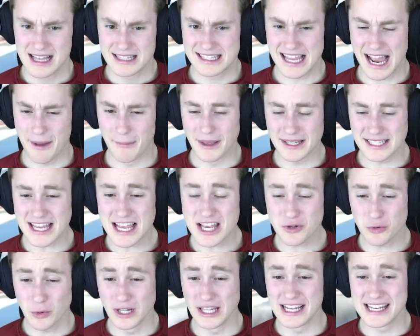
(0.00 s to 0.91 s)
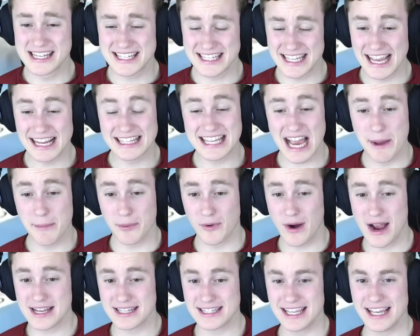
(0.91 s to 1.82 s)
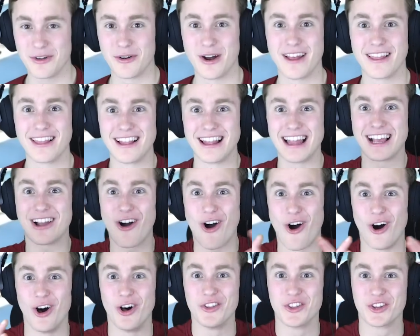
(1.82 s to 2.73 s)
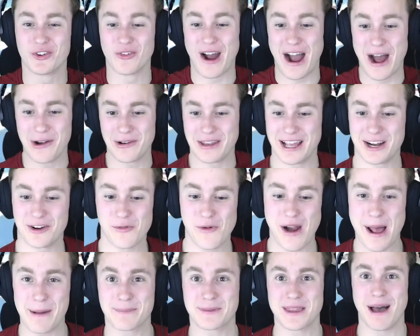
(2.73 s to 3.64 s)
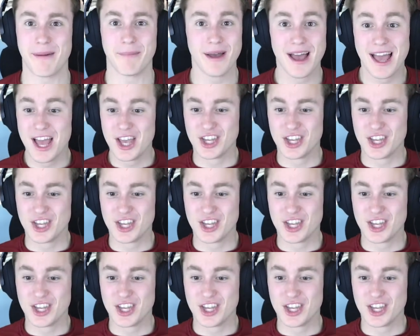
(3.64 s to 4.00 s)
Yeah, I mean, this is really sick type of wrestling where they're, like, all on the ground, like, wrapped up.